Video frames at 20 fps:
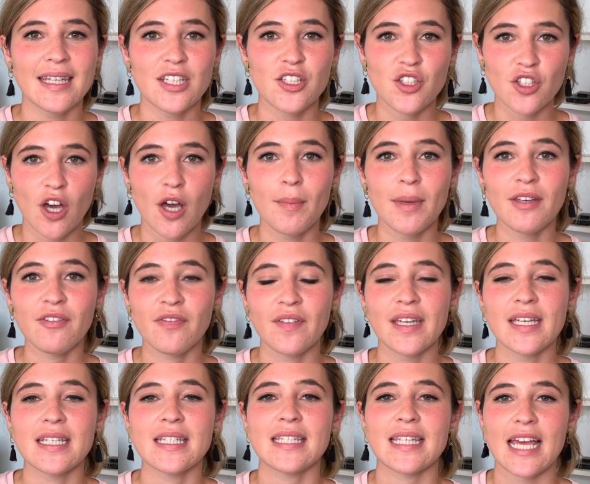saw my
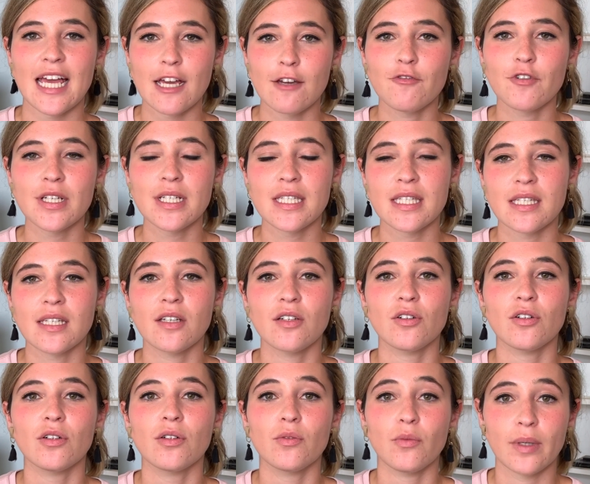face every
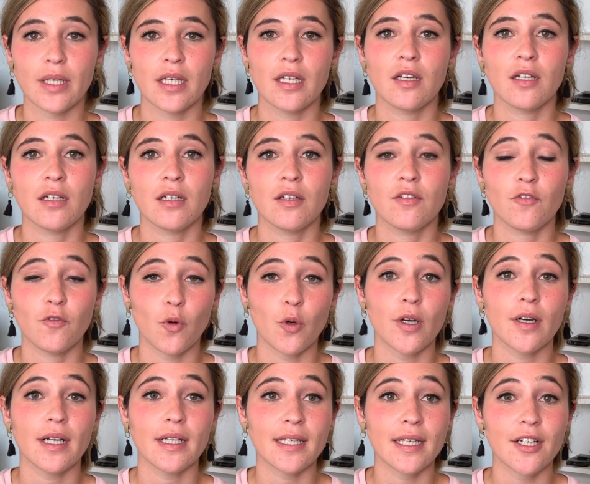single week
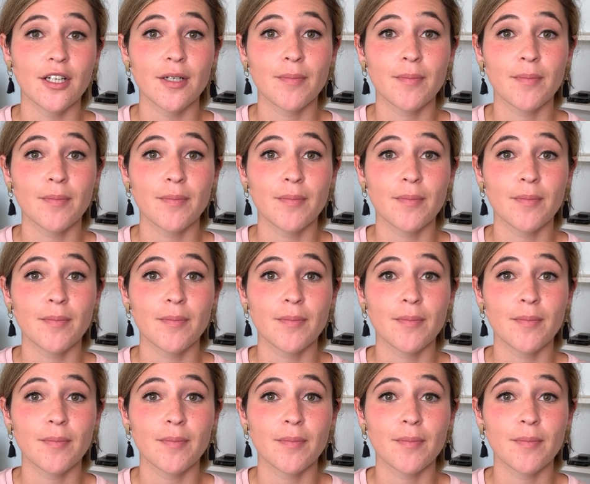for a year.